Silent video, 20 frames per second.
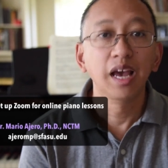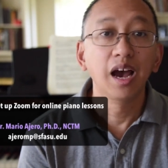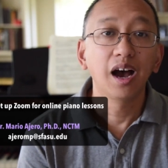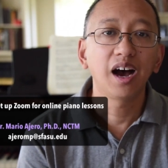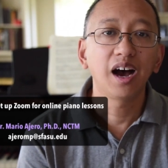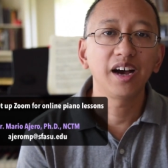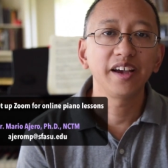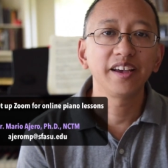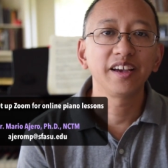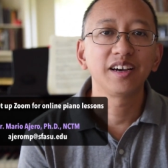
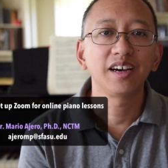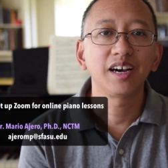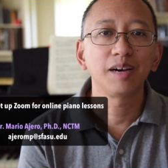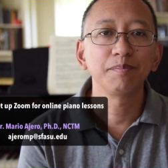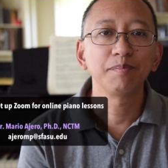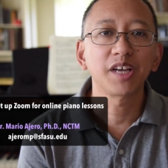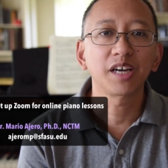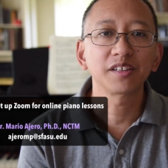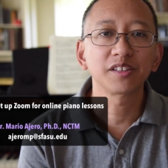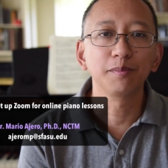Hi,
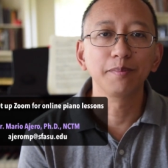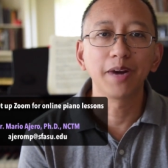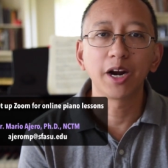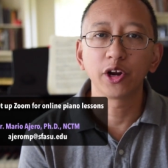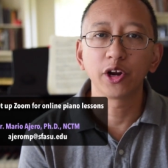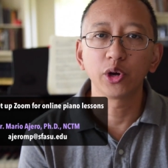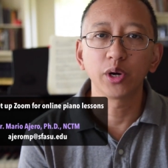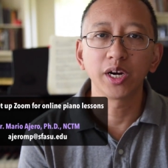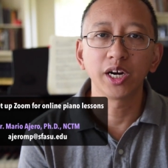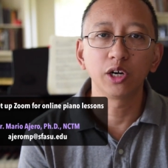I'm Dr.
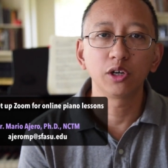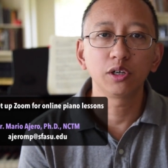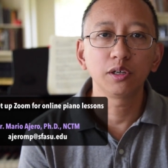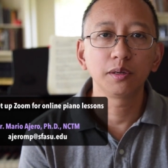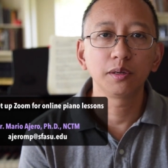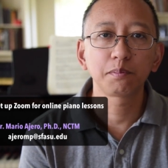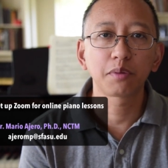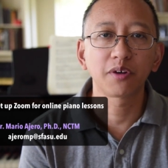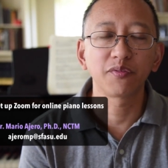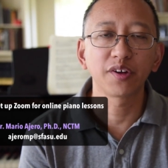Mario Ajero,
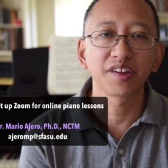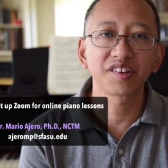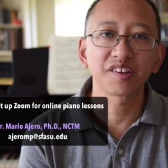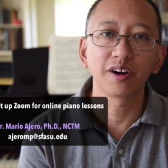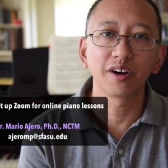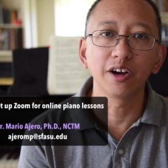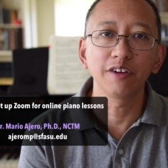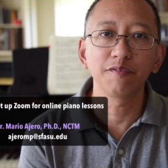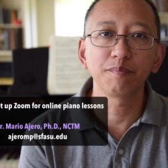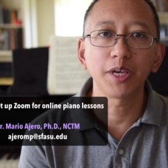
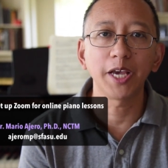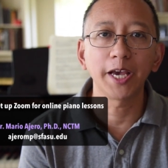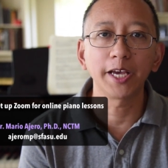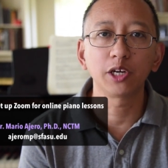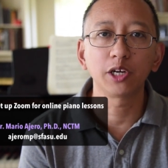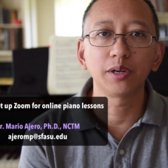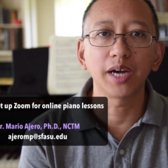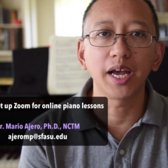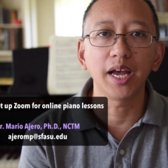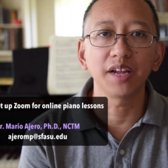professor of
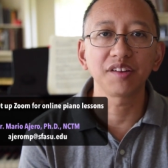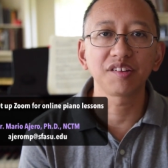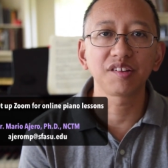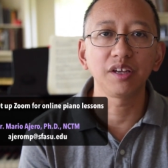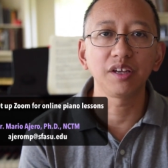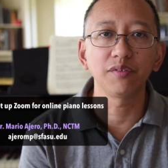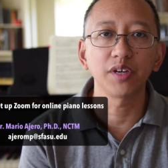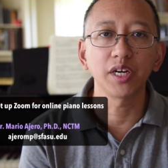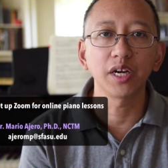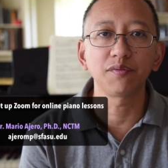piano at
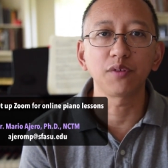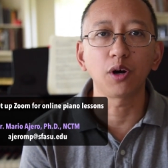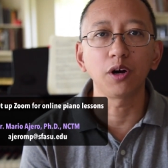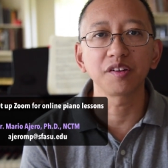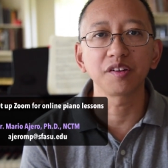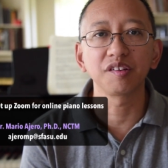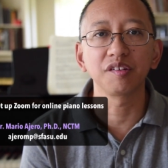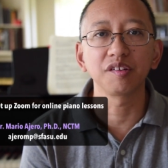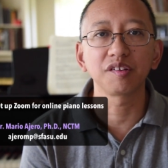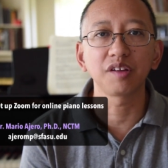Stephen F.
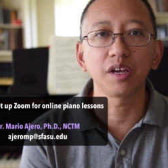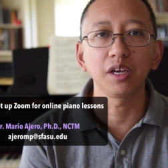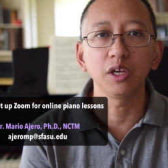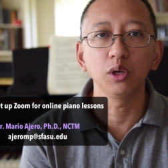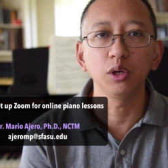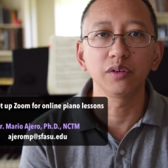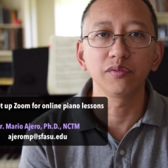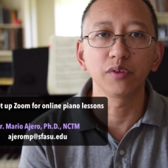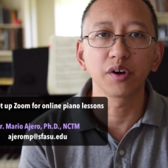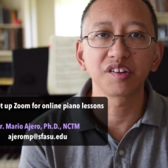Austin State
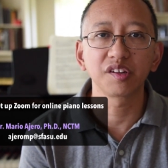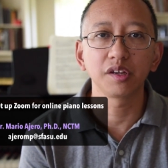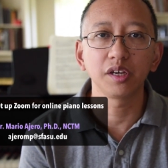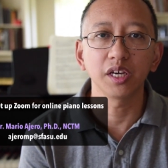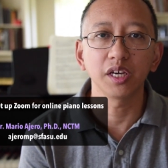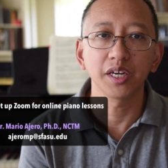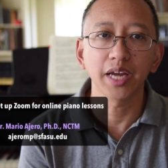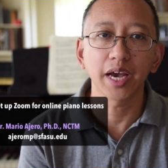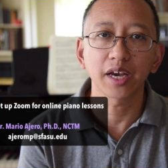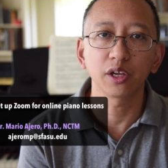
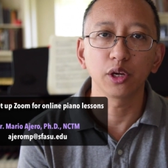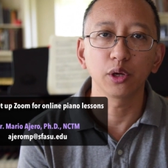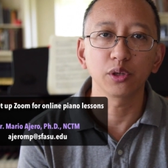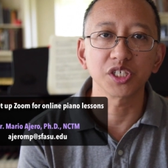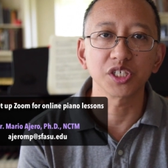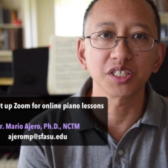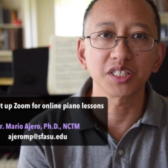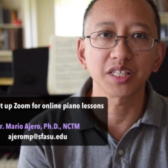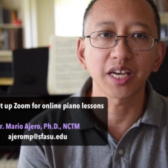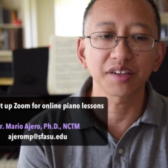University in
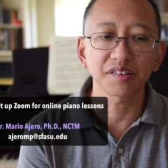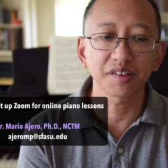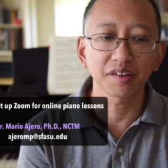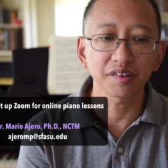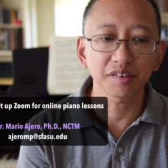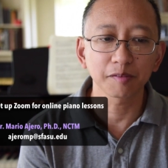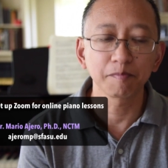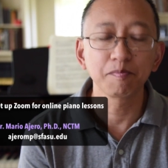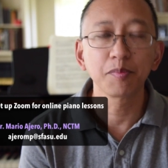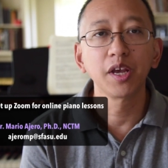Nacogdoches,
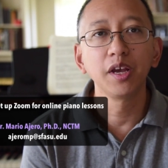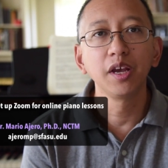Texas.